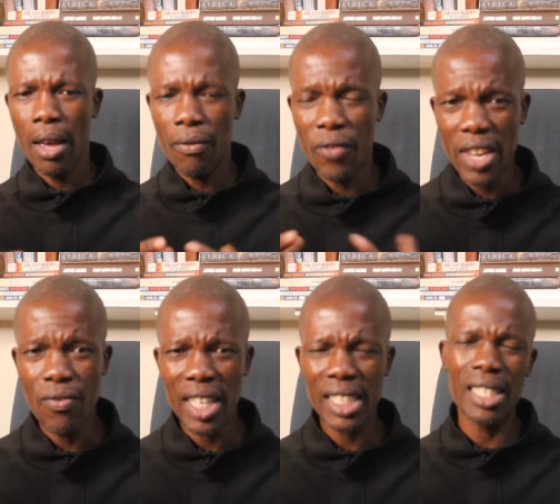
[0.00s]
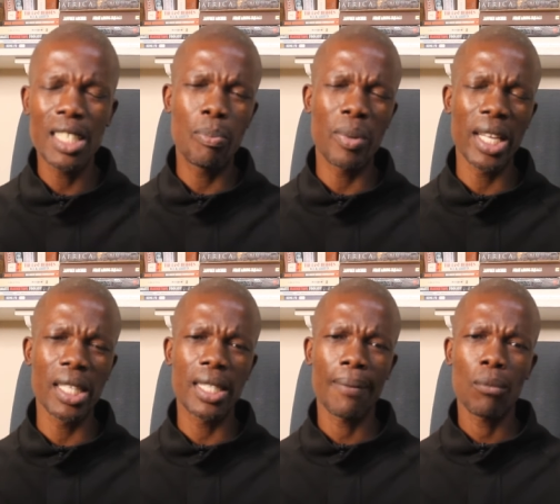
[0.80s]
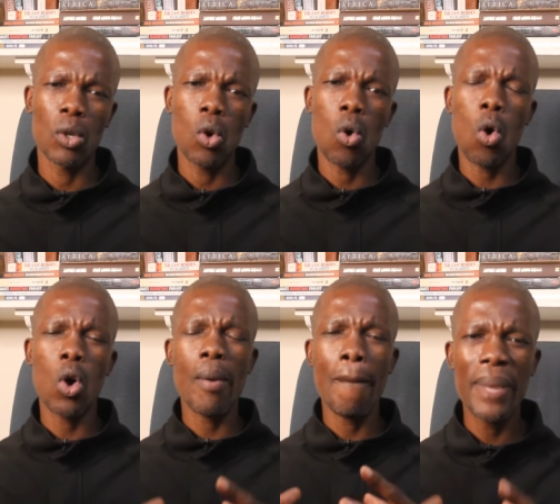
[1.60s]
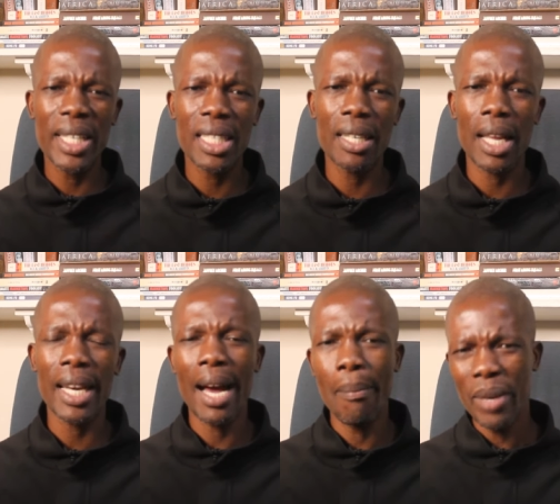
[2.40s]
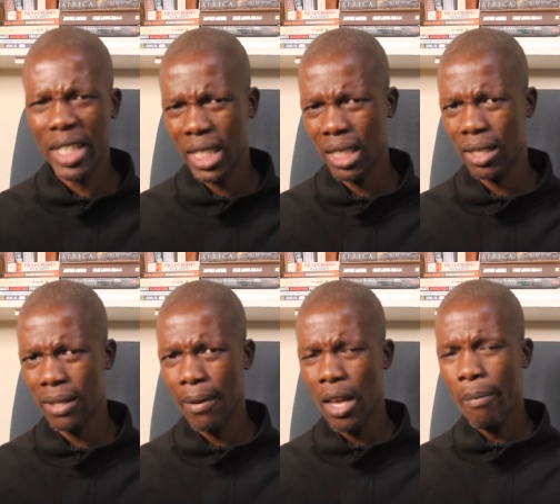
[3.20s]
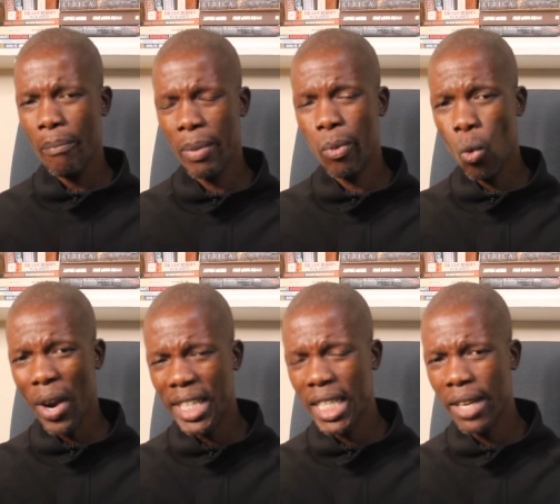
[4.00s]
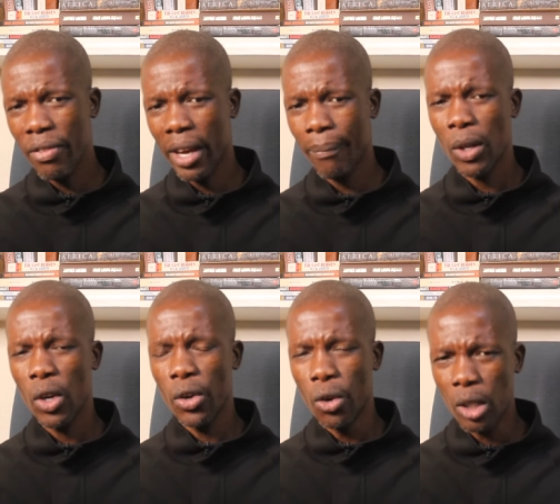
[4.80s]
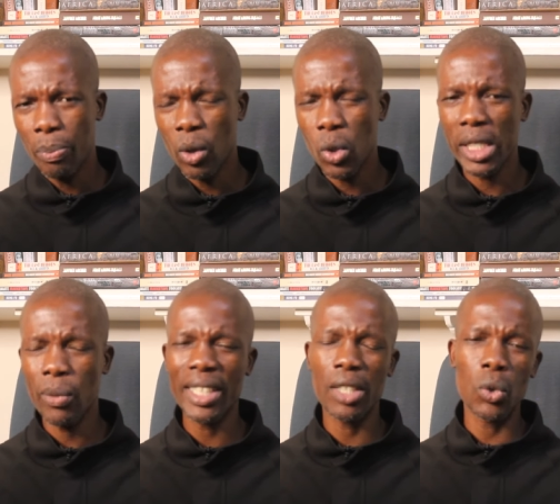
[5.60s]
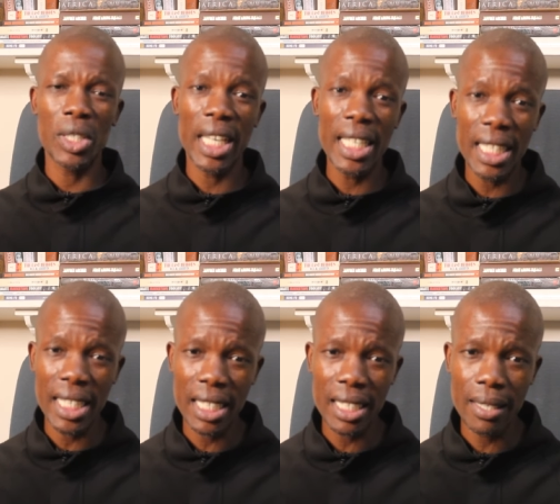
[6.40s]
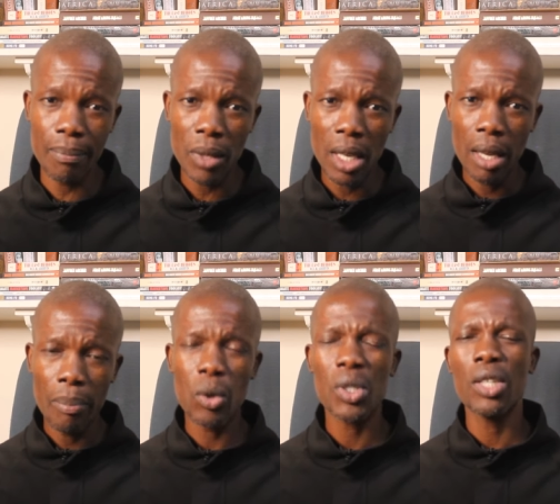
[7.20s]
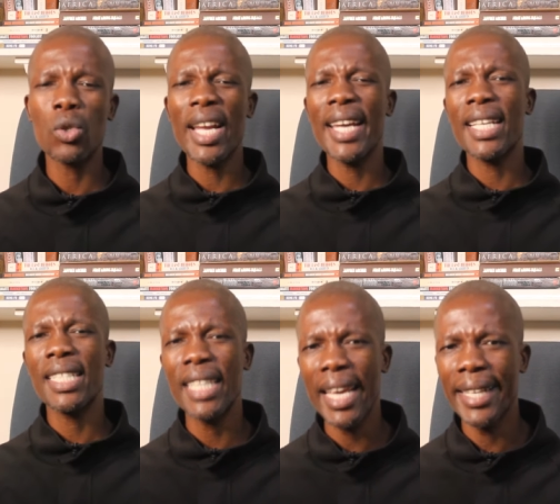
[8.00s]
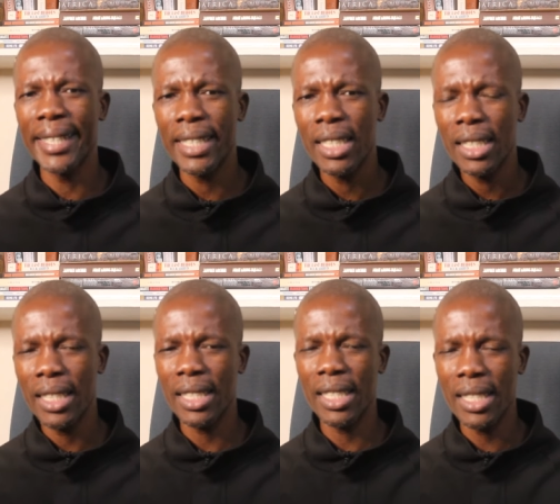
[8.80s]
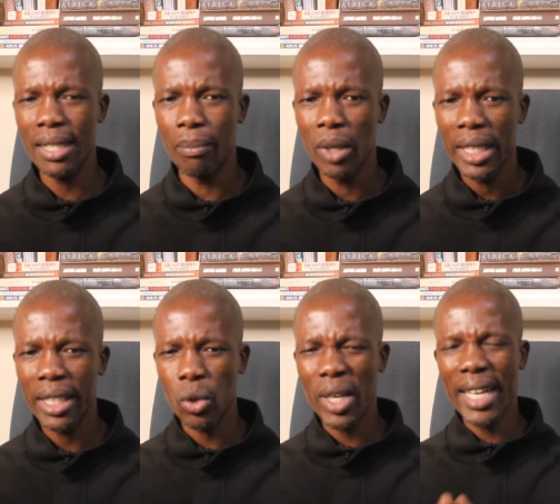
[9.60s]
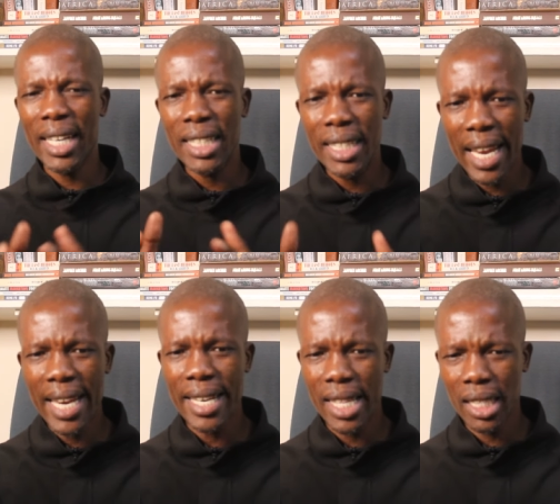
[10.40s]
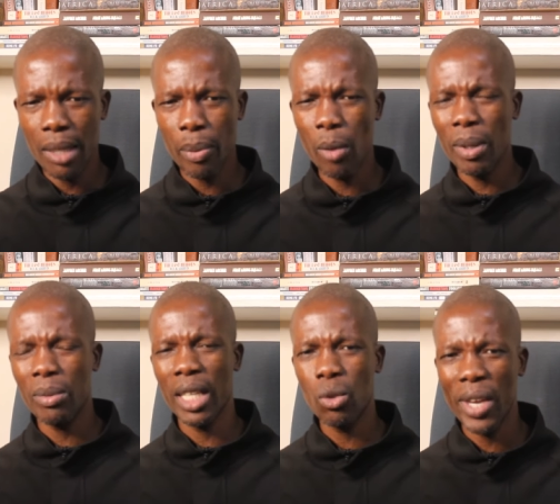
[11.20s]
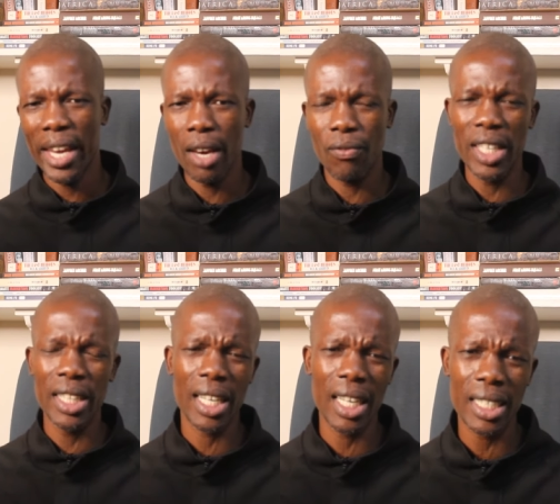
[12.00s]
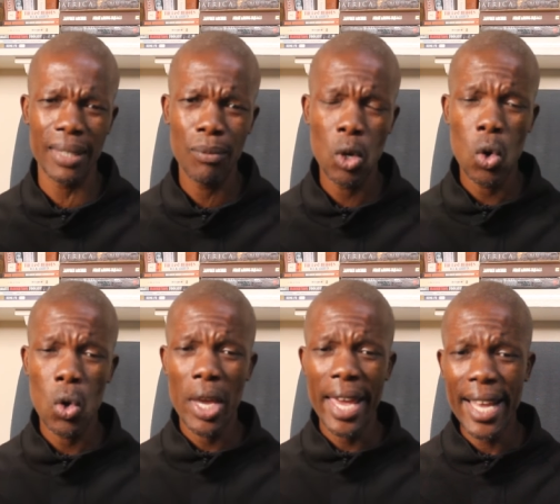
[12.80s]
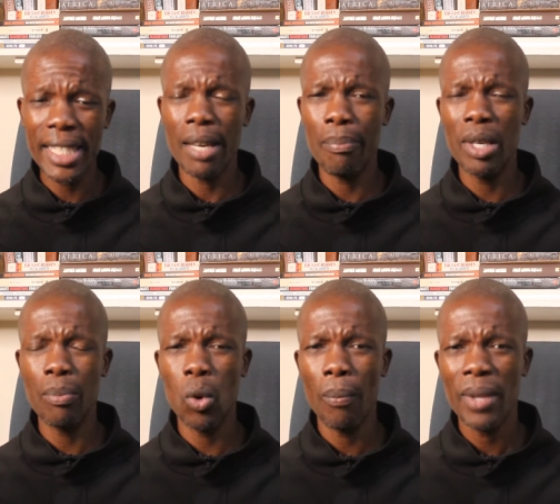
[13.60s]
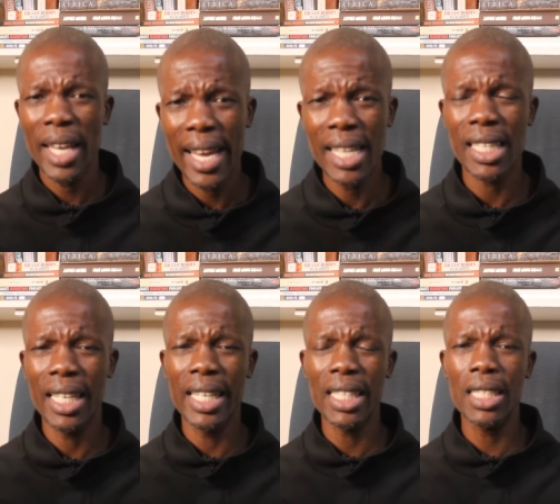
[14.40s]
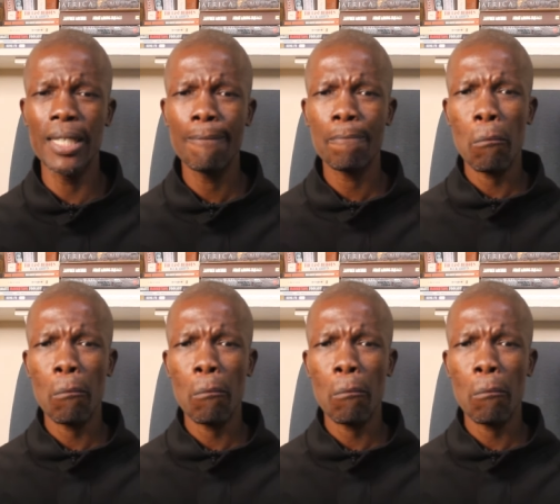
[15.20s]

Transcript: favors. It is built on personal ambitions. People went in there not because they wanted to change the system, because they don't understand the system. They don't understand that the problems that we have in the country as a people, as a nation,